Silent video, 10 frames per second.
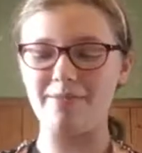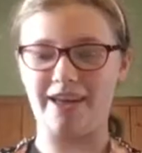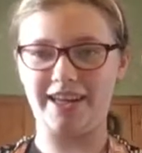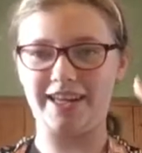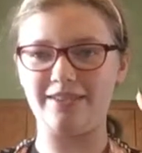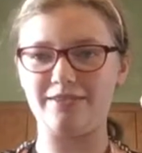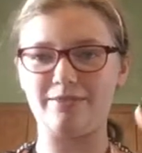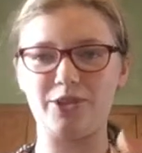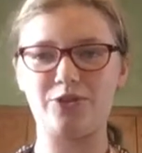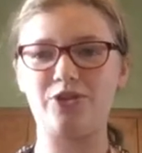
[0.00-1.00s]
My
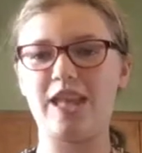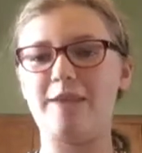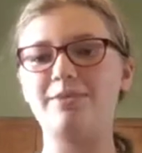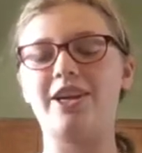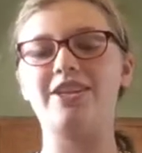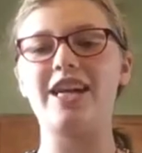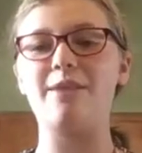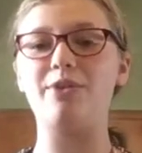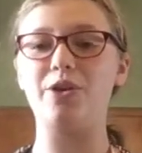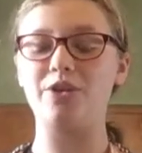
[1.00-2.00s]
users' names are
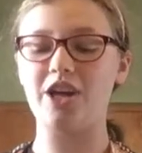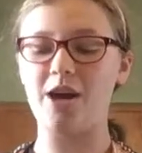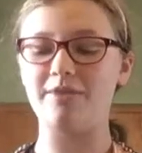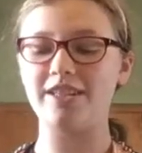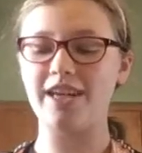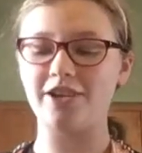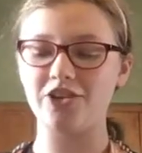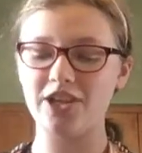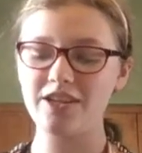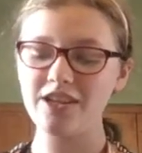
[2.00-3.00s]
down below in the comments
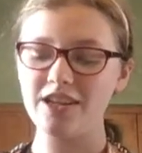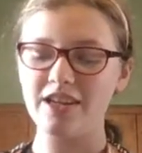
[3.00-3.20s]
section.